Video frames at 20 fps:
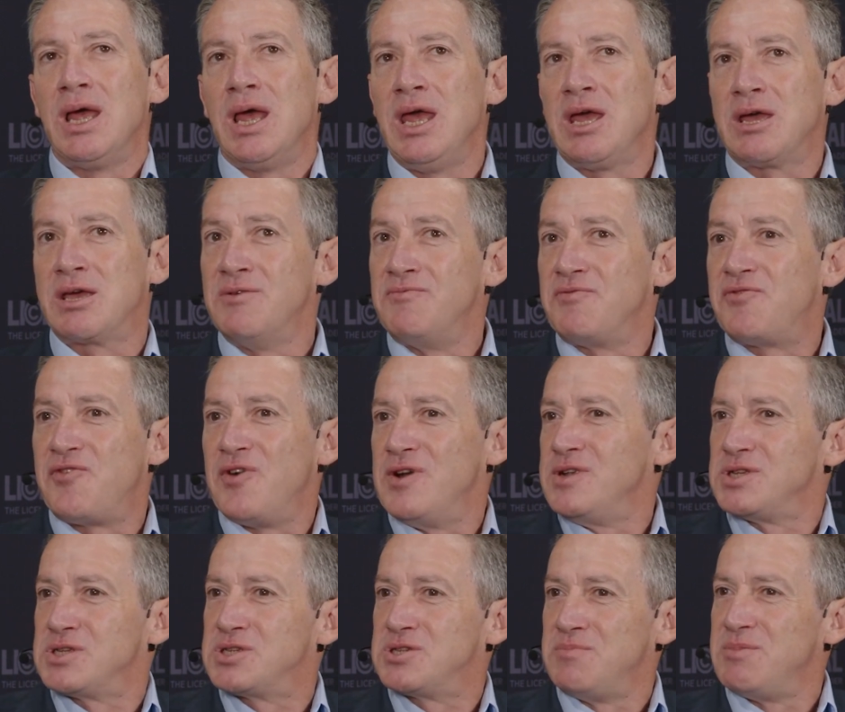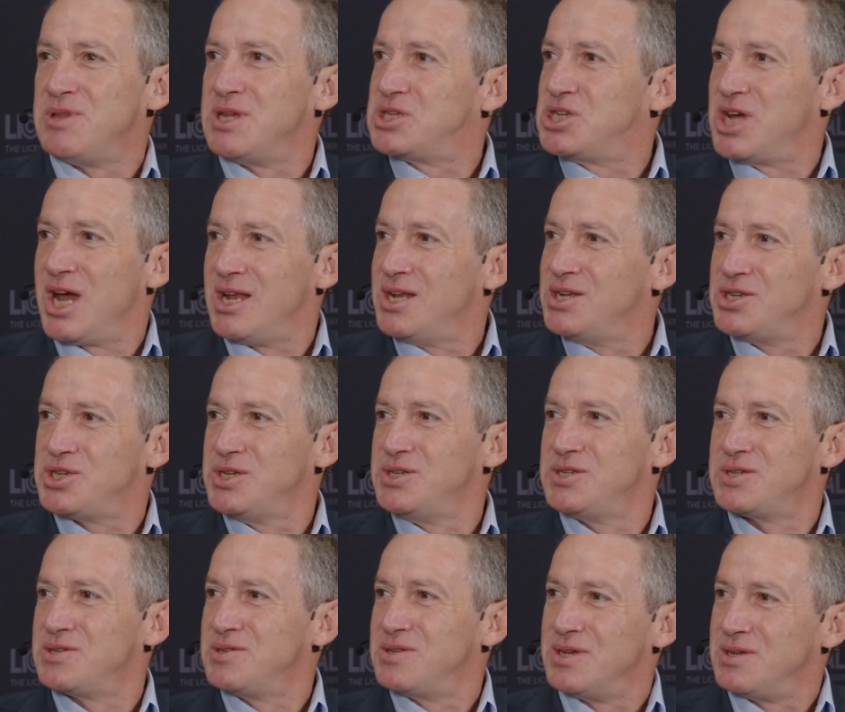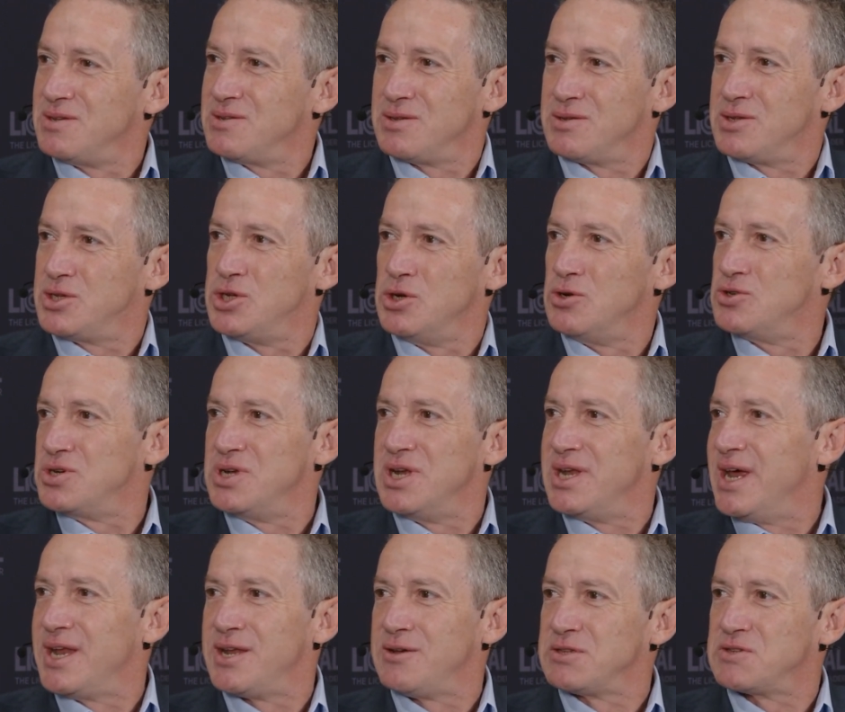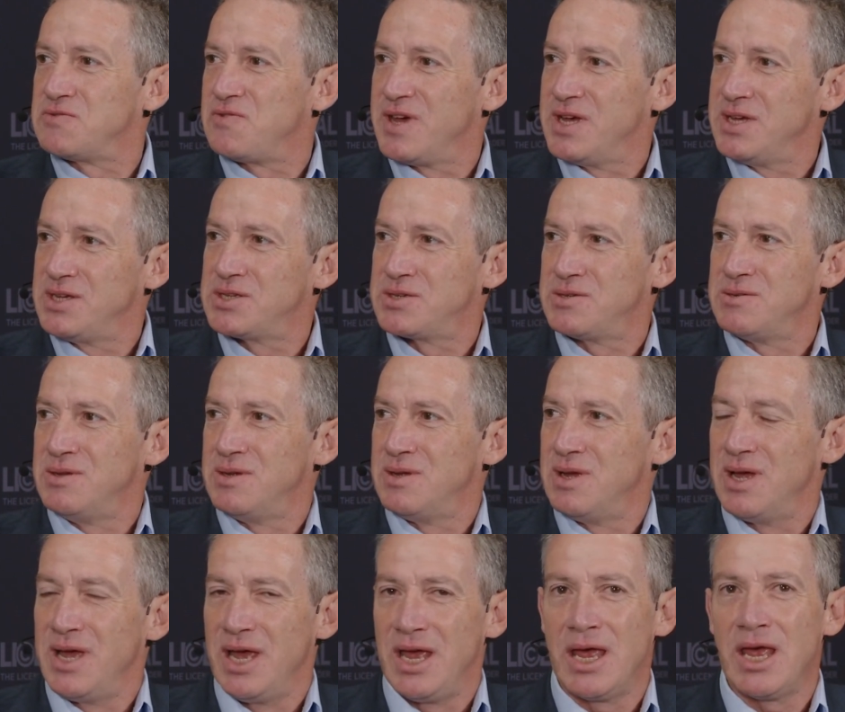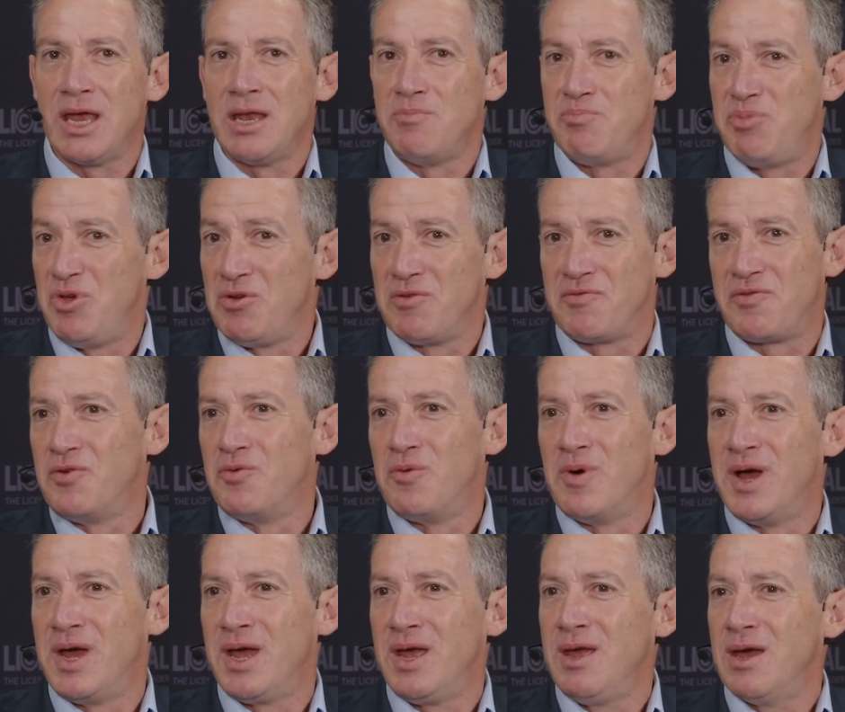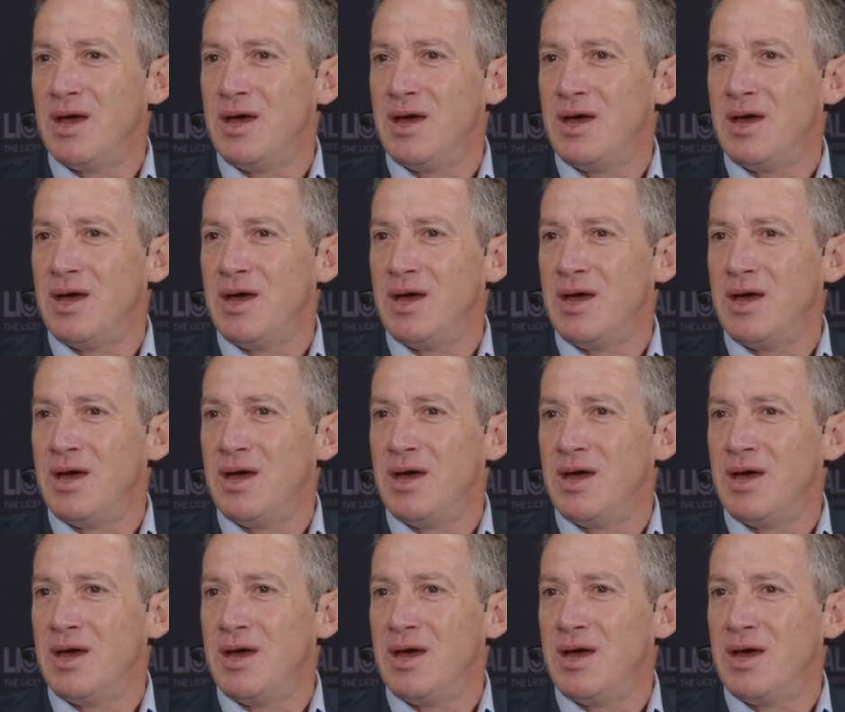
It confronts some of the challenges that children and adults face in a beautiful way,